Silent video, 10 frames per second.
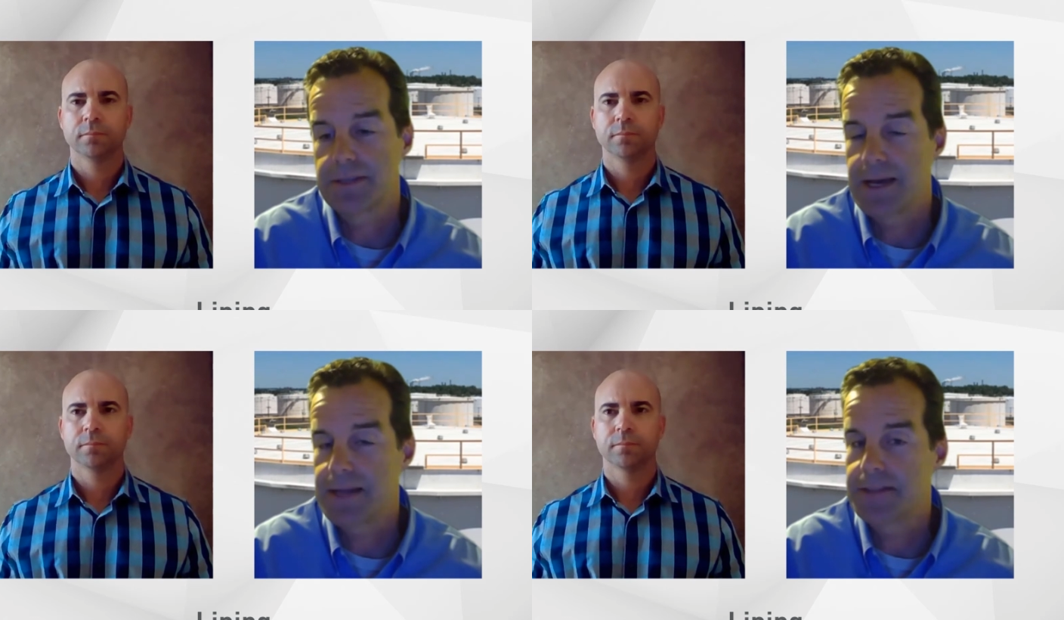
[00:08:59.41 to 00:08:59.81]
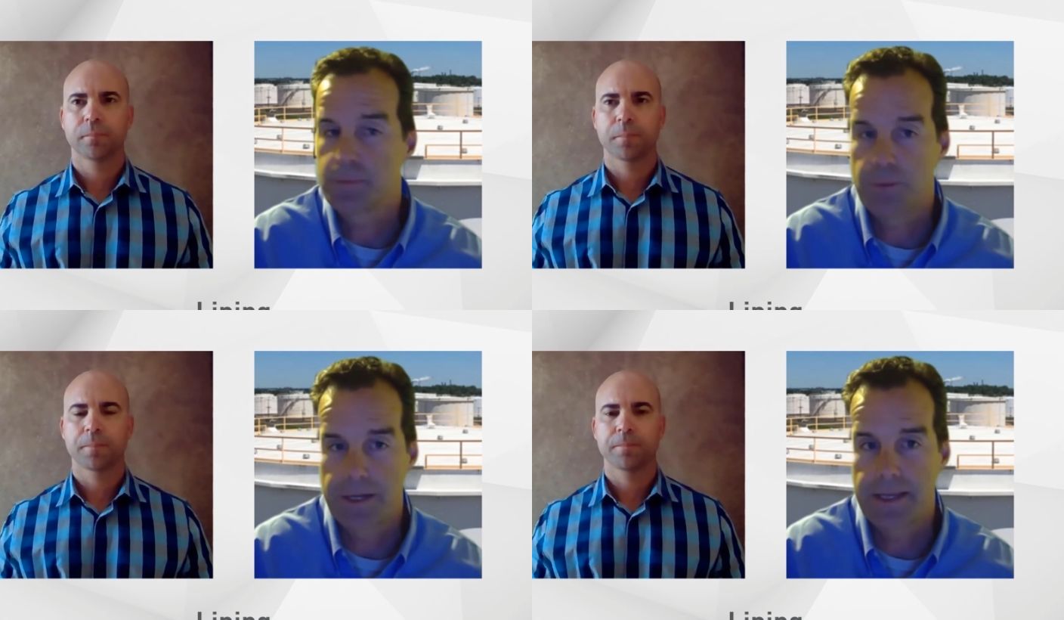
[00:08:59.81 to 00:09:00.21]
Speaker 1: not to
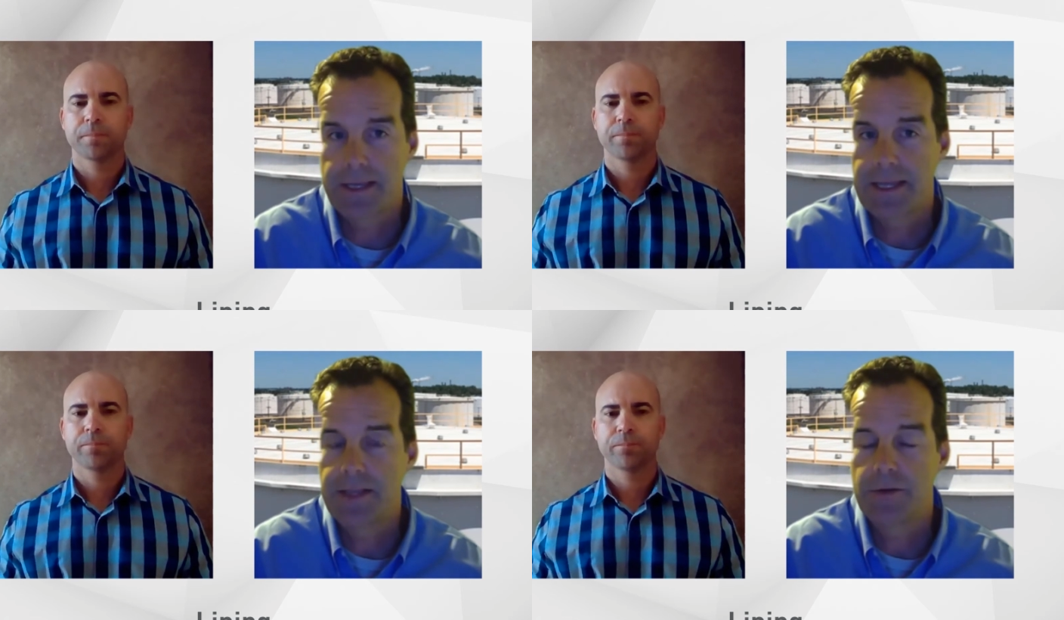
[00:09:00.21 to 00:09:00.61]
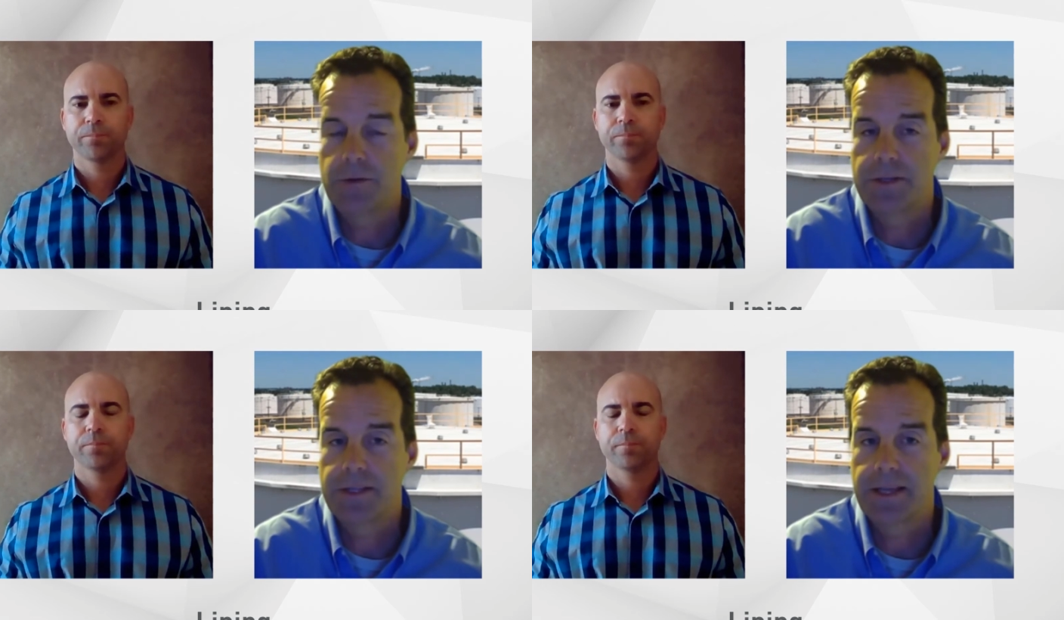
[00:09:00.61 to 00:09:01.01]
bring in heat or
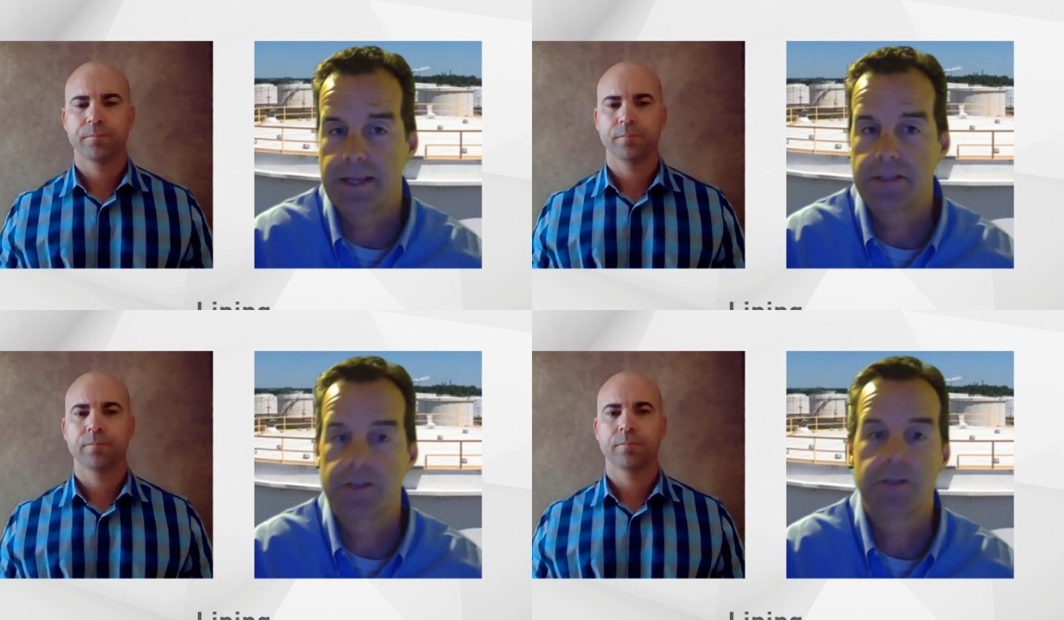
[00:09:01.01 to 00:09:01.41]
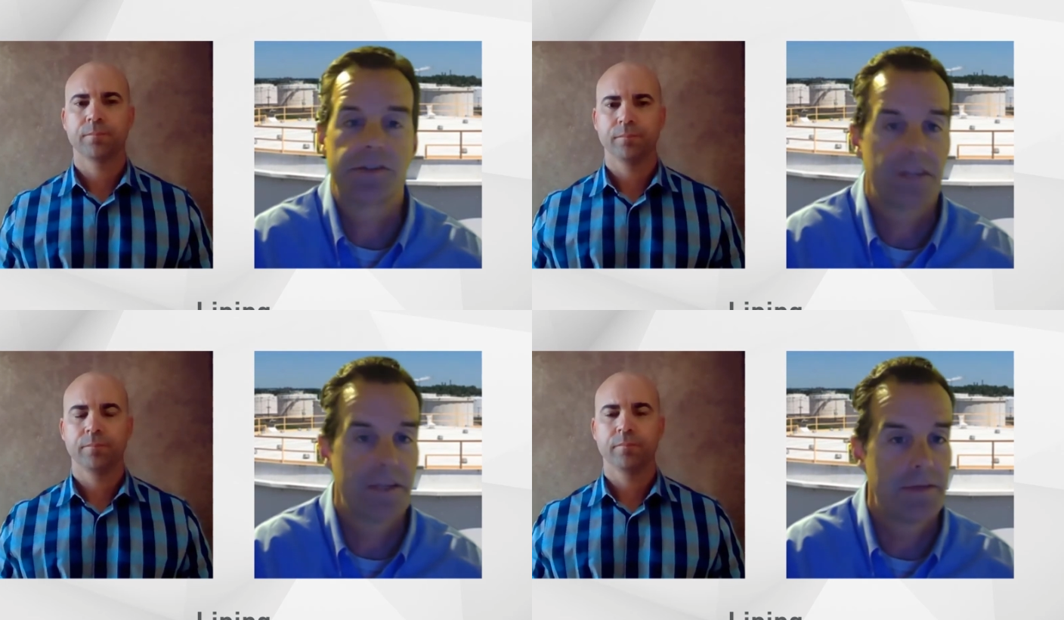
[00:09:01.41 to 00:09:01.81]
DH,
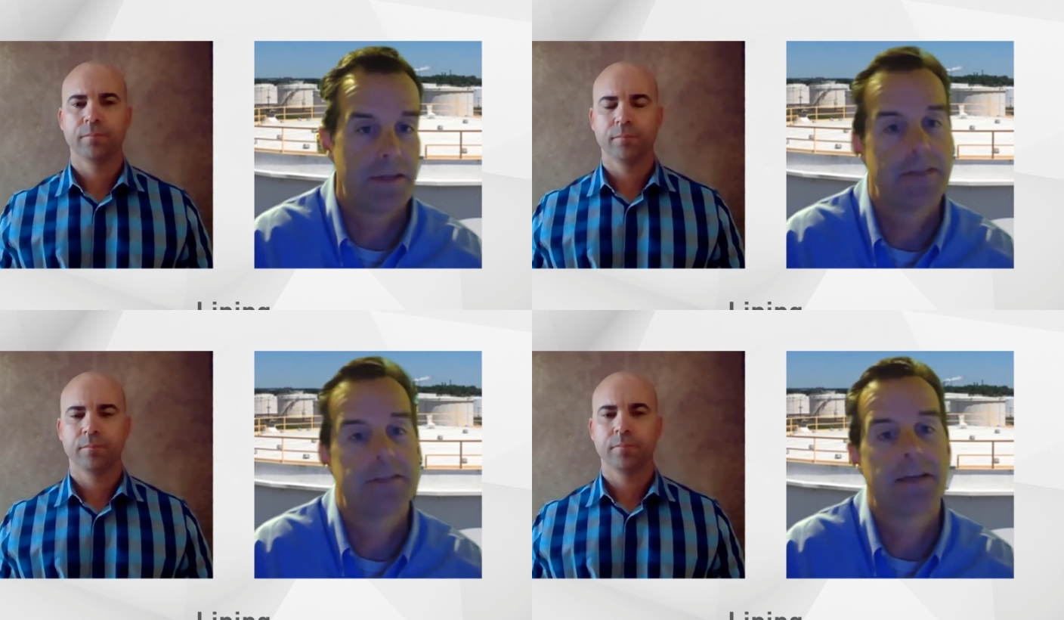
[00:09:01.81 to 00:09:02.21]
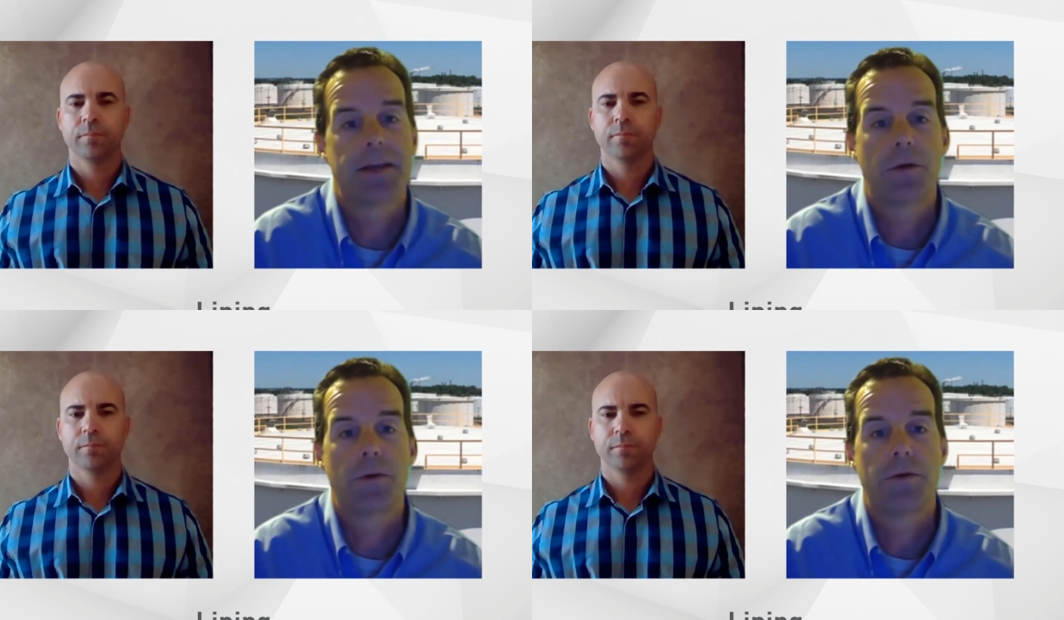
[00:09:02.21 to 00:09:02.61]
saving that
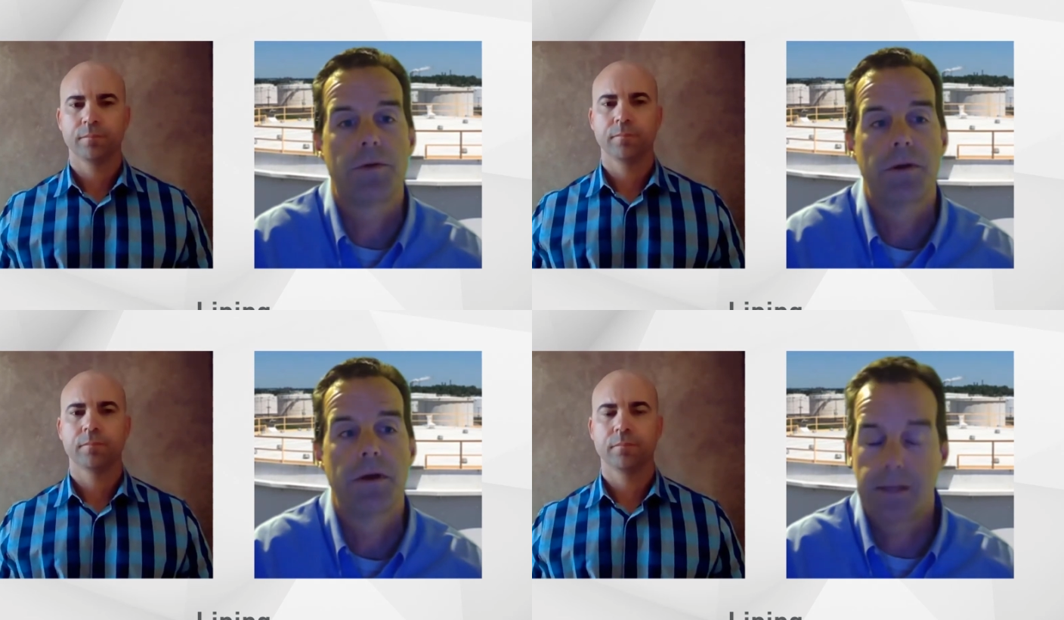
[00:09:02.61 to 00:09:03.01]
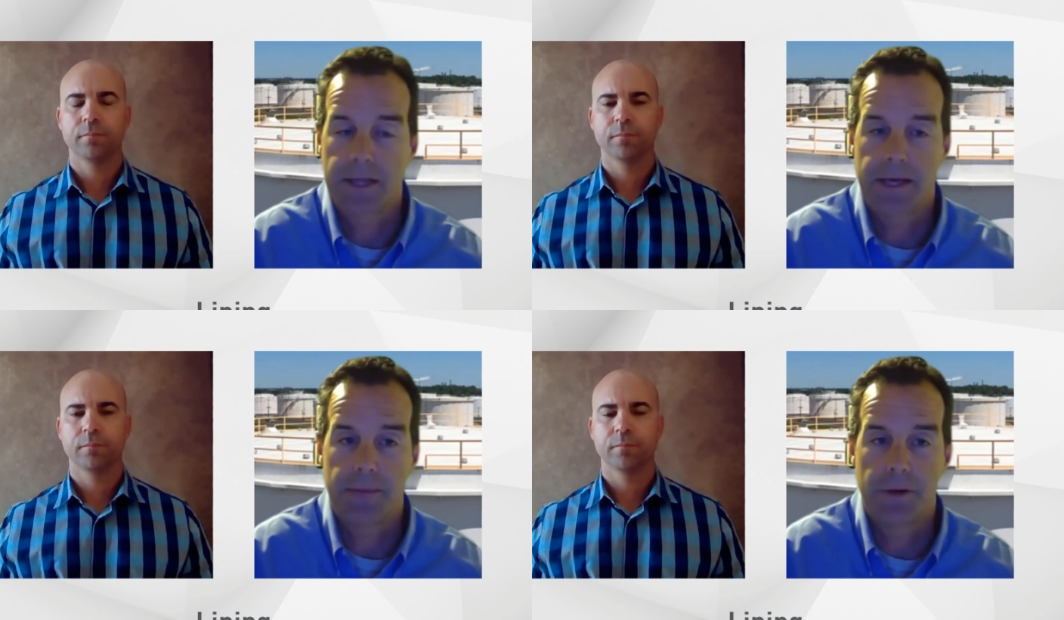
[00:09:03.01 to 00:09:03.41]
tank owner a
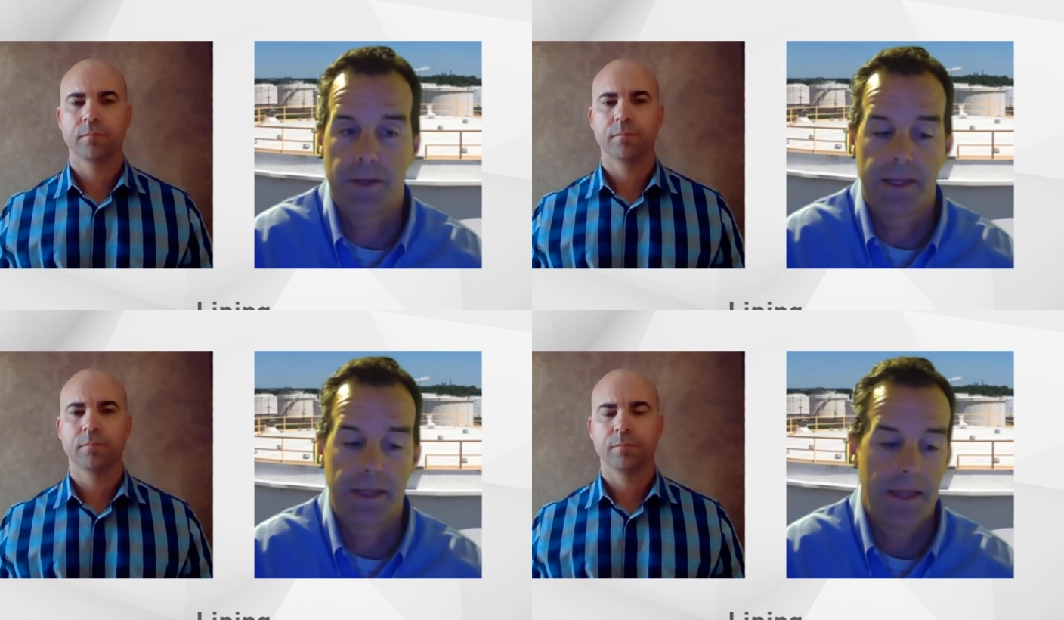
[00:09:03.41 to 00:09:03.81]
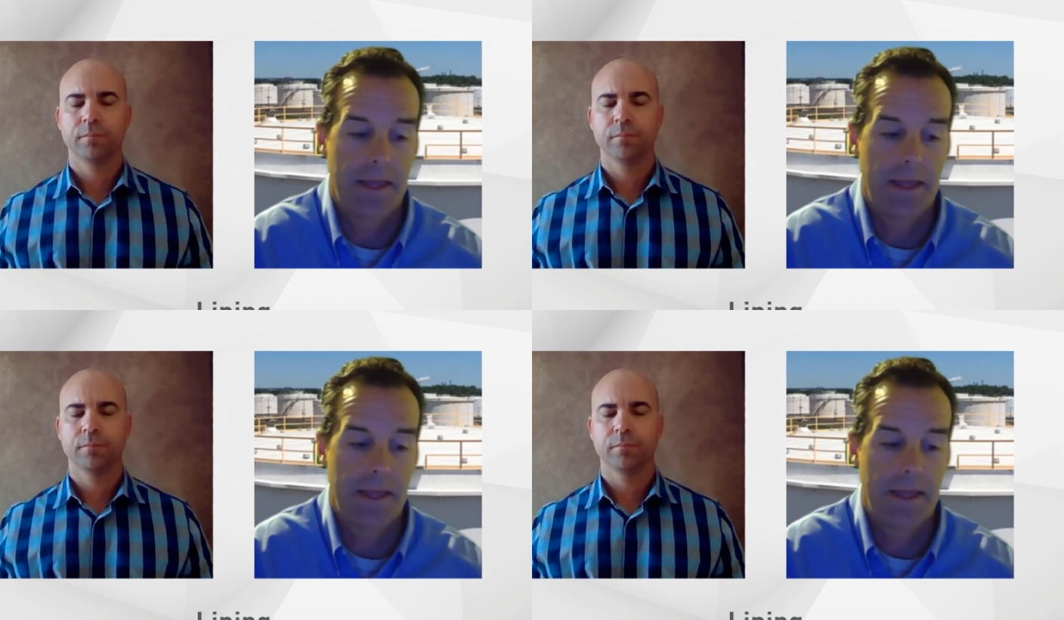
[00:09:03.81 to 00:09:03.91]
lot of money.